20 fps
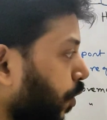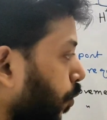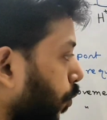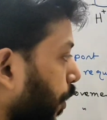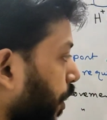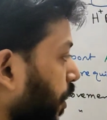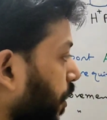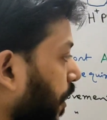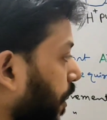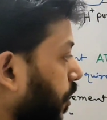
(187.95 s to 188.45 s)

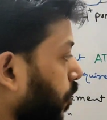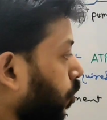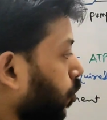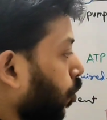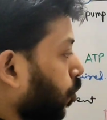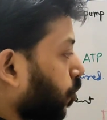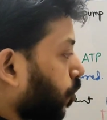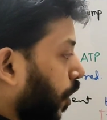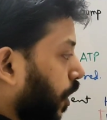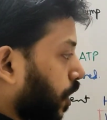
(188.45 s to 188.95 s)
When there is
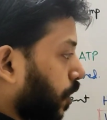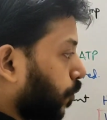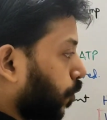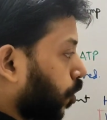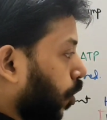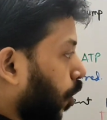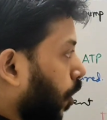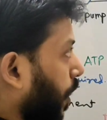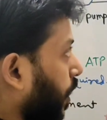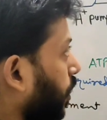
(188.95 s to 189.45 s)
no
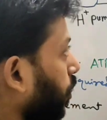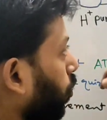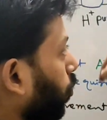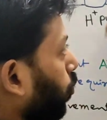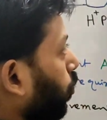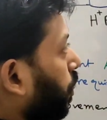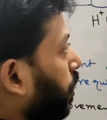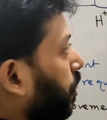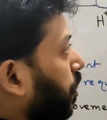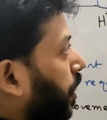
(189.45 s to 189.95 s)
transport occurring
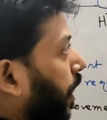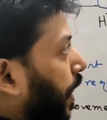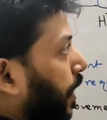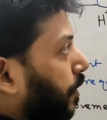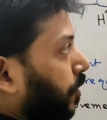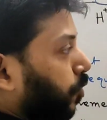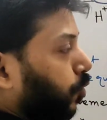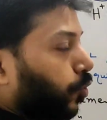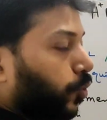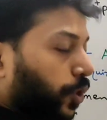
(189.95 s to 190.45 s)
through
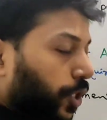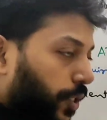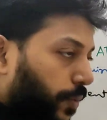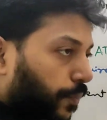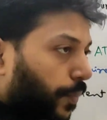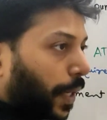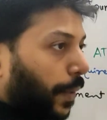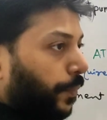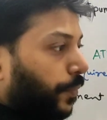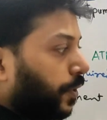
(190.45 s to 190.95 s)
this
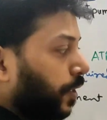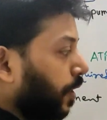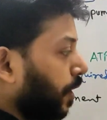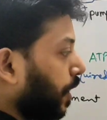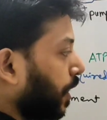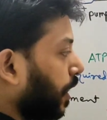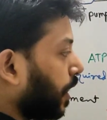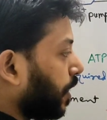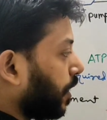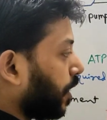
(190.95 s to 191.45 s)
pump,
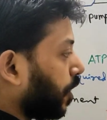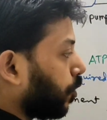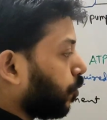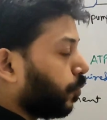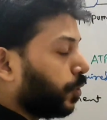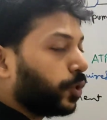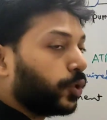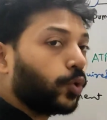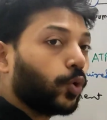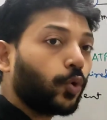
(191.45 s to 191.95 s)
there will
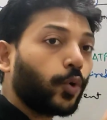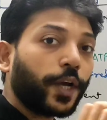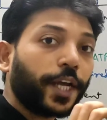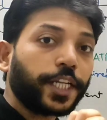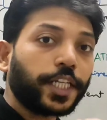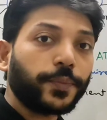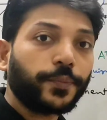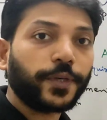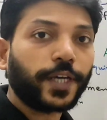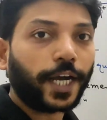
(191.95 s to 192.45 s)
be no
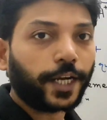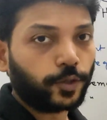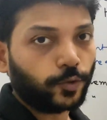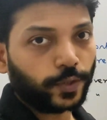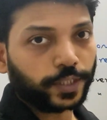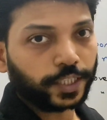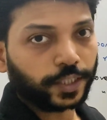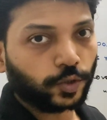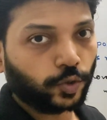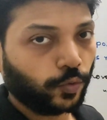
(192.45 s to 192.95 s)
ATP
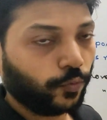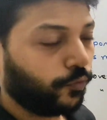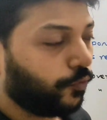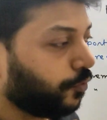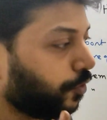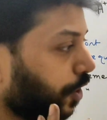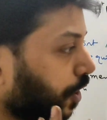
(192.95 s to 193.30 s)
hydrolysis. So